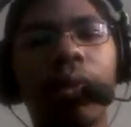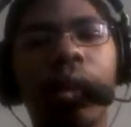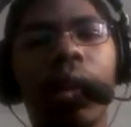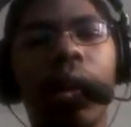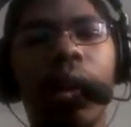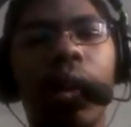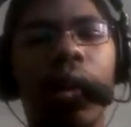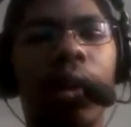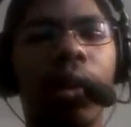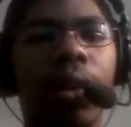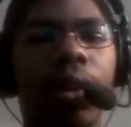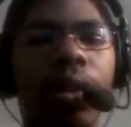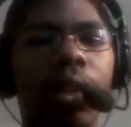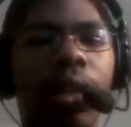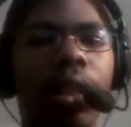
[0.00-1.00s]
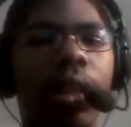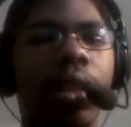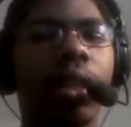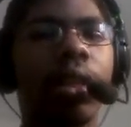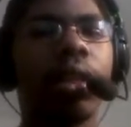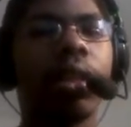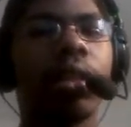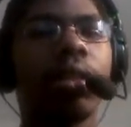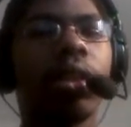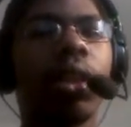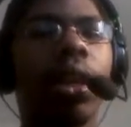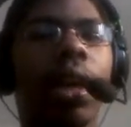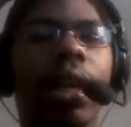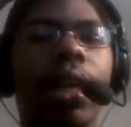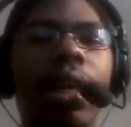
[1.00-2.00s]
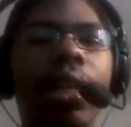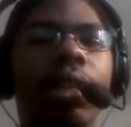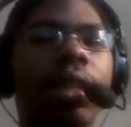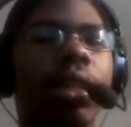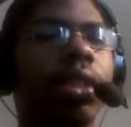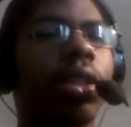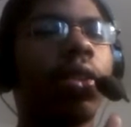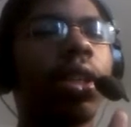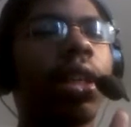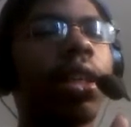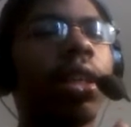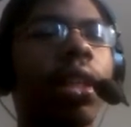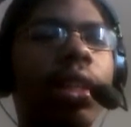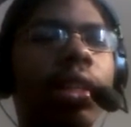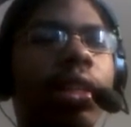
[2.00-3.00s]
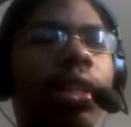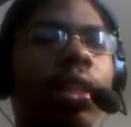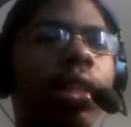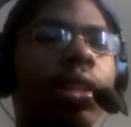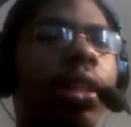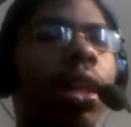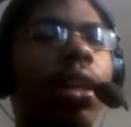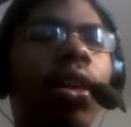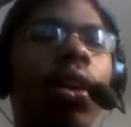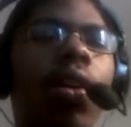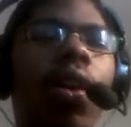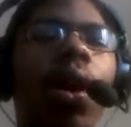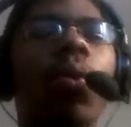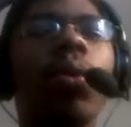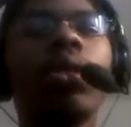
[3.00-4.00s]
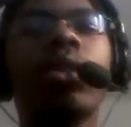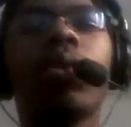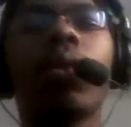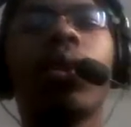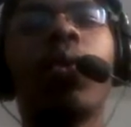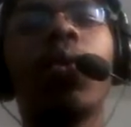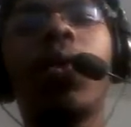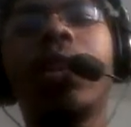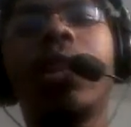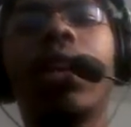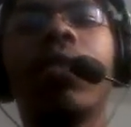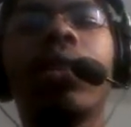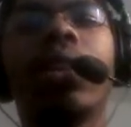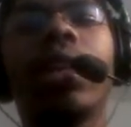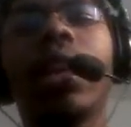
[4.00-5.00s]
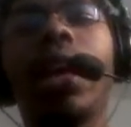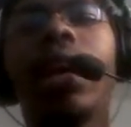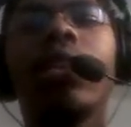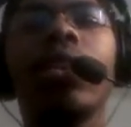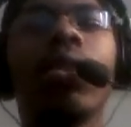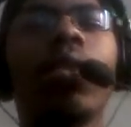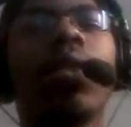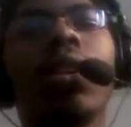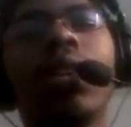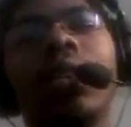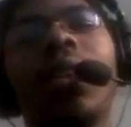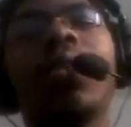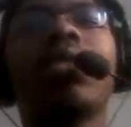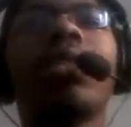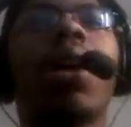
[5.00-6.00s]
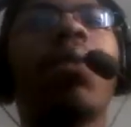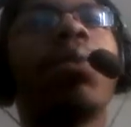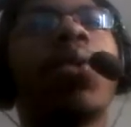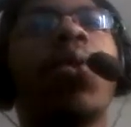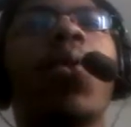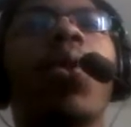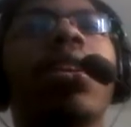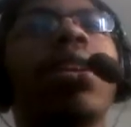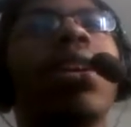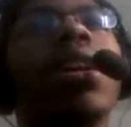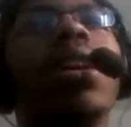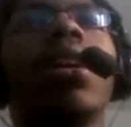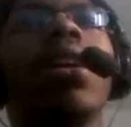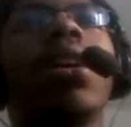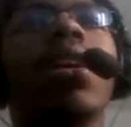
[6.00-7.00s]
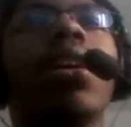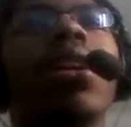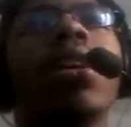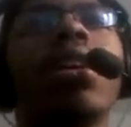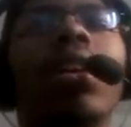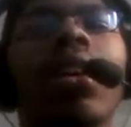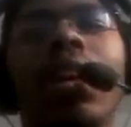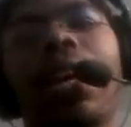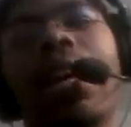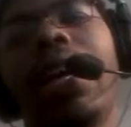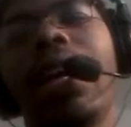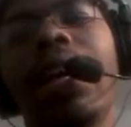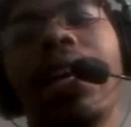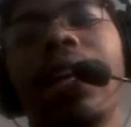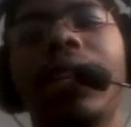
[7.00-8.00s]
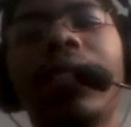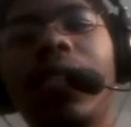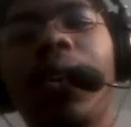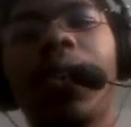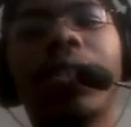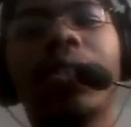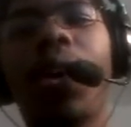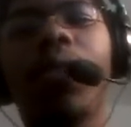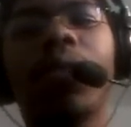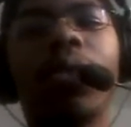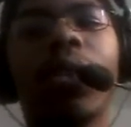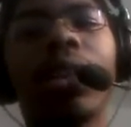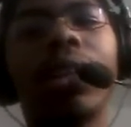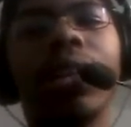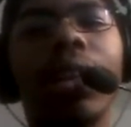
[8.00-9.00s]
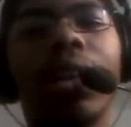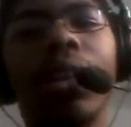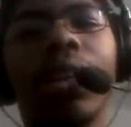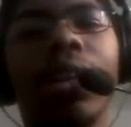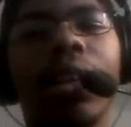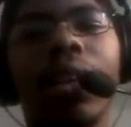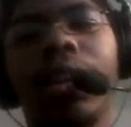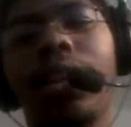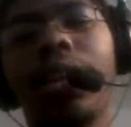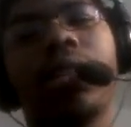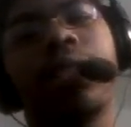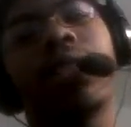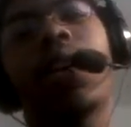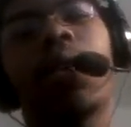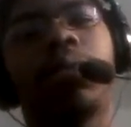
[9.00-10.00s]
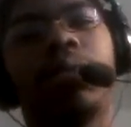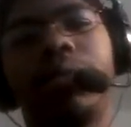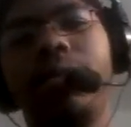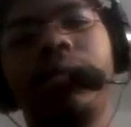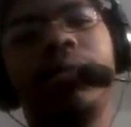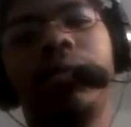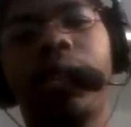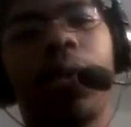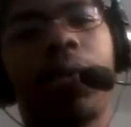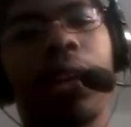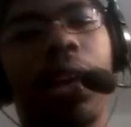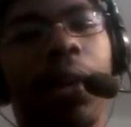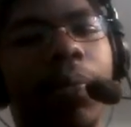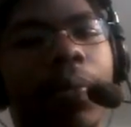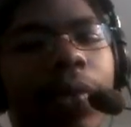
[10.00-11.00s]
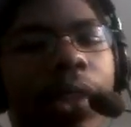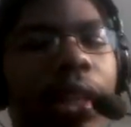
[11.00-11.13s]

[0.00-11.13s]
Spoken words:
Uh so yeah, he's so she just like, oh, I want you to record everything I do and don't stop recording. It's all friendly. No, okay.